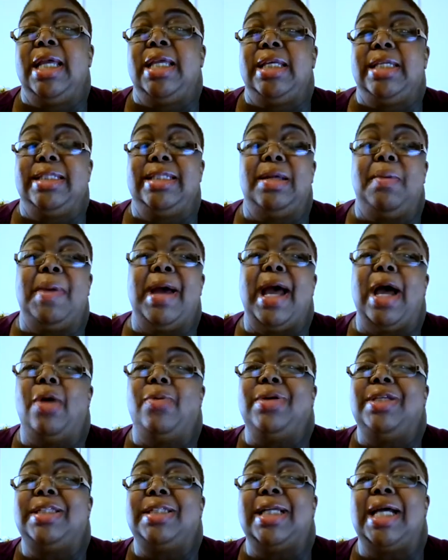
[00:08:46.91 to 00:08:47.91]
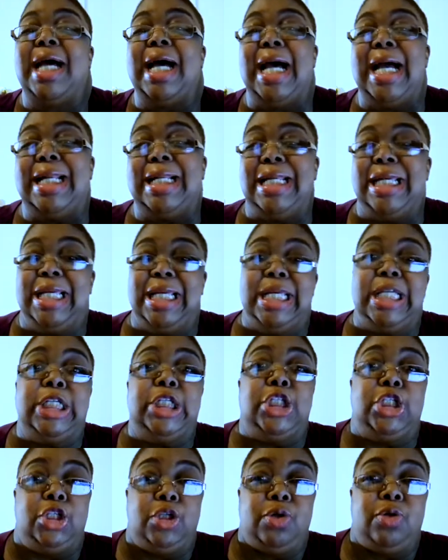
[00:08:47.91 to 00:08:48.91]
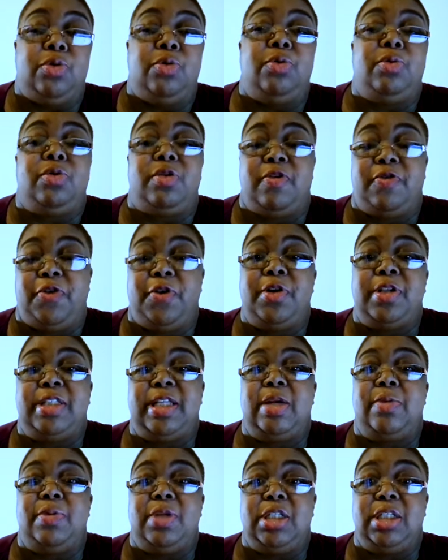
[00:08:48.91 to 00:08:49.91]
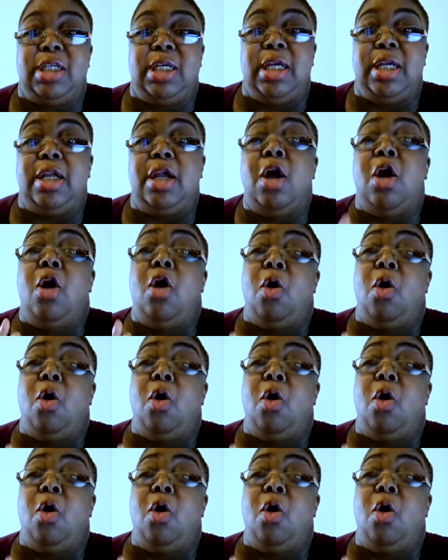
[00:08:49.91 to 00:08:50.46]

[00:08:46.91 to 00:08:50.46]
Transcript: somehow is tied into the first thing we see,